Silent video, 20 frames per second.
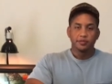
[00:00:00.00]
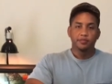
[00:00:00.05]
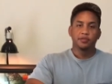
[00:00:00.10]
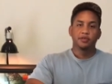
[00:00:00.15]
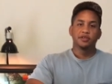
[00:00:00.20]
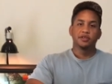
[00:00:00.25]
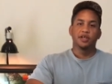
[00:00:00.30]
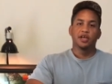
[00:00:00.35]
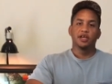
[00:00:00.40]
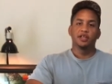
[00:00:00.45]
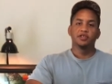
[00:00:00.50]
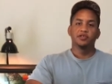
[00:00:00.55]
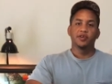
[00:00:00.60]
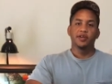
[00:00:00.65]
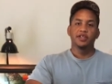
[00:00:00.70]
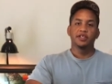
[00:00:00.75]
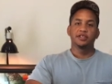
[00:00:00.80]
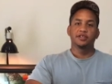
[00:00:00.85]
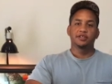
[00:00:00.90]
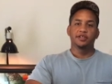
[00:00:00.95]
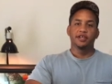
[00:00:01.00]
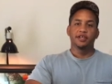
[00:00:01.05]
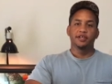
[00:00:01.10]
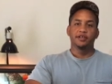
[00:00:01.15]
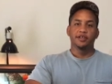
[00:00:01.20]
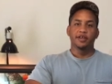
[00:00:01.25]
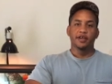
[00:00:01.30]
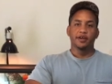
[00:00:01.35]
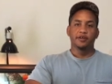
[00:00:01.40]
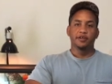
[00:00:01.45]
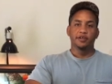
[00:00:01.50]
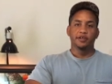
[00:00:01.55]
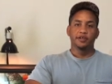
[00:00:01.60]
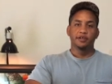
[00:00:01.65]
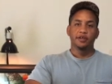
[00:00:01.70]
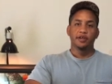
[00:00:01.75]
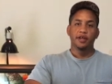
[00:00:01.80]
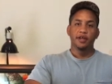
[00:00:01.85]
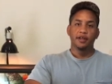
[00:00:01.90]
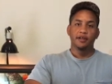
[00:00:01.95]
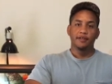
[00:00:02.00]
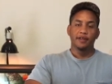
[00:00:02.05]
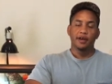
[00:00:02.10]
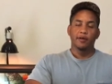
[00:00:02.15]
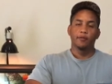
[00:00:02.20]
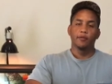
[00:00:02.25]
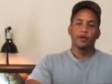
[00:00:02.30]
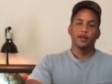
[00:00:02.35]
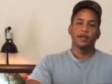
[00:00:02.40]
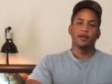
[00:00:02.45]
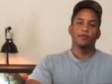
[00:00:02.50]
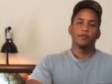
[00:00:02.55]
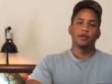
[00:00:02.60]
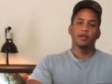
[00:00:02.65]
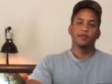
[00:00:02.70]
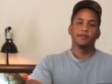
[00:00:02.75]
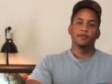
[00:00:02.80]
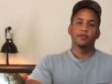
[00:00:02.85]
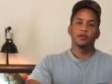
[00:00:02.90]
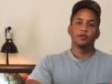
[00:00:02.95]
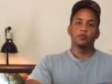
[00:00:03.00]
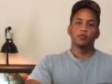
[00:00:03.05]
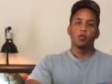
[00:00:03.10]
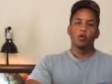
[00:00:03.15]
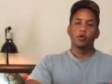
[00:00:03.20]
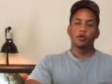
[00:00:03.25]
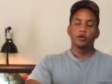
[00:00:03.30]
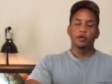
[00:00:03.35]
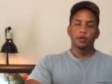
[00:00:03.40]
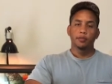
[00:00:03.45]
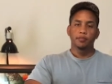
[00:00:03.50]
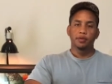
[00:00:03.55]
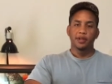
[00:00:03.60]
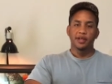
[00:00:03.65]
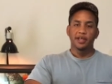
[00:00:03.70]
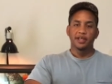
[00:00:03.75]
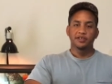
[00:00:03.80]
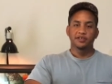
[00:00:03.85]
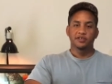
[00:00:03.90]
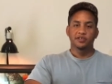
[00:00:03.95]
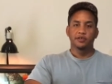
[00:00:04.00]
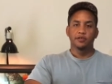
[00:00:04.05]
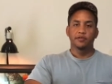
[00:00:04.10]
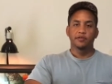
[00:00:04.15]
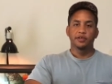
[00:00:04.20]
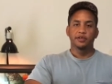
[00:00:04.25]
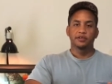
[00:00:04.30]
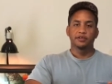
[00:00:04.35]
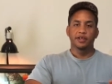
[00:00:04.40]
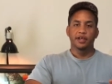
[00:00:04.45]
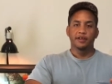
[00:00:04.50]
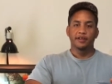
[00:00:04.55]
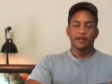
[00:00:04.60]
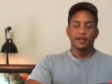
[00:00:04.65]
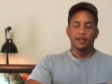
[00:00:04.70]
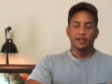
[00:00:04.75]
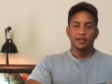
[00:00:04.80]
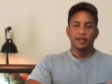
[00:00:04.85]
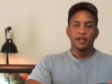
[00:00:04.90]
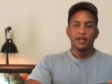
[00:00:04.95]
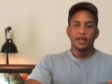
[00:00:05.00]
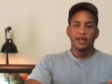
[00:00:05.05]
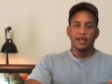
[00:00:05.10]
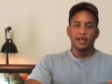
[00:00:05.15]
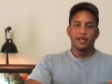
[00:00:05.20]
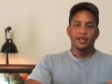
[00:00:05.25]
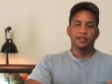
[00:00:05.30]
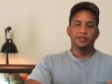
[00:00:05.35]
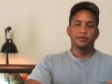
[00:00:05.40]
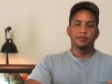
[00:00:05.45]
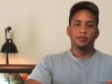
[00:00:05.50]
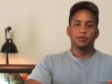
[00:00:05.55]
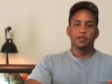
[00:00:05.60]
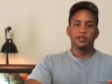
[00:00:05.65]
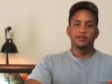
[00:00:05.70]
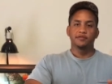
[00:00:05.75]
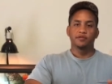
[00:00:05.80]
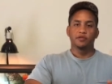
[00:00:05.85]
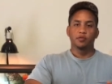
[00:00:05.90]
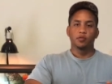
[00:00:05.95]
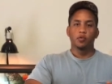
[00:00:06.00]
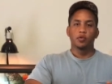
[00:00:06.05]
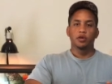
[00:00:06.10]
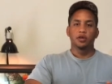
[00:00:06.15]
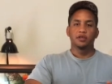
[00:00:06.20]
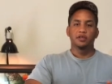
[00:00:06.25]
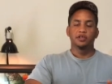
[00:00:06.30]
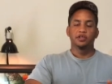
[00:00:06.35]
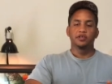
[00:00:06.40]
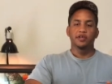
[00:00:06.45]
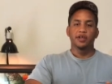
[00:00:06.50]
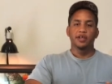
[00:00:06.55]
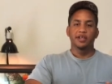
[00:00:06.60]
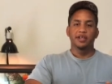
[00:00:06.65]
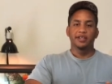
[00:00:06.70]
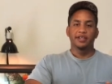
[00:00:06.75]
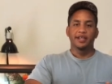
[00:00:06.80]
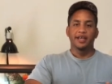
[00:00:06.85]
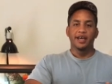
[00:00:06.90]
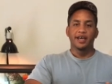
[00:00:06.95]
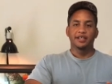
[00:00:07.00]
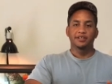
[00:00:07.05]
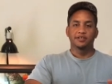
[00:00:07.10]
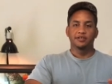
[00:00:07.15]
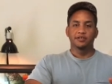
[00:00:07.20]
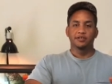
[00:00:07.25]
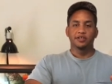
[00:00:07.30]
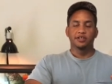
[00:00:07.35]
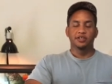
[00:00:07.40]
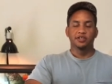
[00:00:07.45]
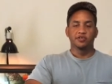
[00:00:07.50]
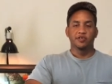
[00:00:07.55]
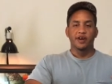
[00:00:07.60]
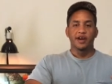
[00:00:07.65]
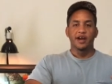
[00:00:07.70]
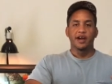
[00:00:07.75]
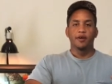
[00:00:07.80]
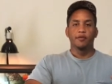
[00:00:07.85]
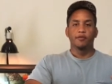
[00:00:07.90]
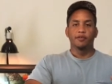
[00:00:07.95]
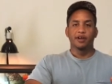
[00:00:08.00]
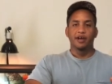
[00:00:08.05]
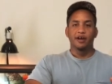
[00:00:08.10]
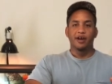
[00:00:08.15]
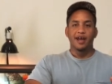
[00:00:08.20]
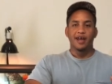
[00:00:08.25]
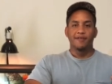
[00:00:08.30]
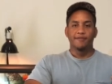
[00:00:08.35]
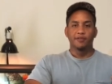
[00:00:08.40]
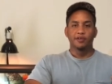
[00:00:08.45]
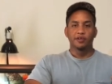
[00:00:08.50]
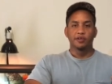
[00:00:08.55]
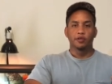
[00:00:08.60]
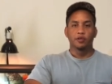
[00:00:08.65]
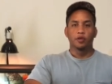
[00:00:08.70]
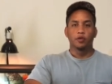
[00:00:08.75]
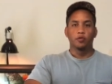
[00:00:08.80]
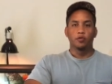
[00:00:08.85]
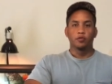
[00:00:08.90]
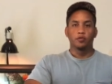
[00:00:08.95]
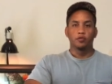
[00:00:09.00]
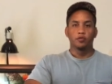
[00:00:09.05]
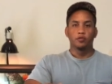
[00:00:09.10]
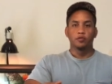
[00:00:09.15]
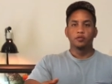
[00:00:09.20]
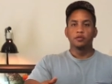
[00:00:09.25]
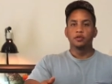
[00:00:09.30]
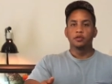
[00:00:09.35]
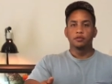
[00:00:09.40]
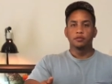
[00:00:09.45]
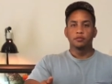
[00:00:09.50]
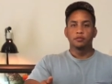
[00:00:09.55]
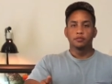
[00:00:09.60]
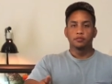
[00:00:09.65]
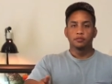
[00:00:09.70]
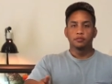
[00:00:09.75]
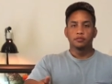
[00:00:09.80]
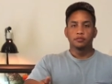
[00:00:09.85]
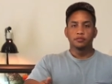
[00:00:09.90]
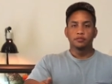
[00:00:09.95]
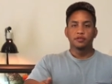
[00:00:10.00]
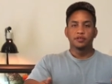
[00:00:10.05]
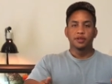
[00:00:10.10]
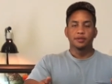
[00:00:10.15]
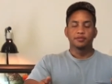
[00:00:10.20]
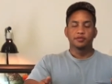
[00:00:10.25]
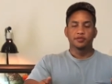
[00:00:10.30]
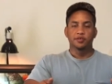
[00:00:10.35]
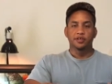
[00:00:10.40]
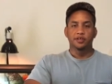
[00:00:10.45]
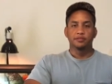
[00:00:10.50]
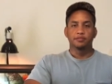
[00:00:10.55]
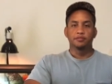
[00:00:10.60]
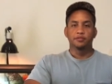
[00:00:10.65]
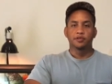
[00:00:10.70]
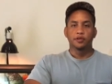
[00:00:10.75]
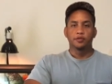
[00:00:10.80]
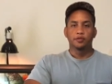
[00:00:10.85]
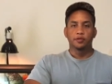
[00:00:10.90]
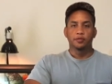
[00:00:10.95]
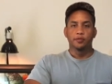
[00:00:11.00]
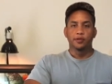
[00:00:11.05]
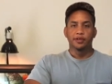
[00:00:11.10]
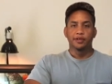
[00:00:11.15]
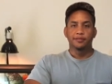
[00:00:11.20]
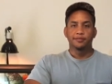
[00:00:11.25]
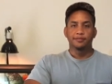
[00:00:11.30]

put a drainage layer down here. That way, whenever you water your plants and other things like that, it has a place for the water to drain and it actually can dry out without having your whole substrate soaking wet.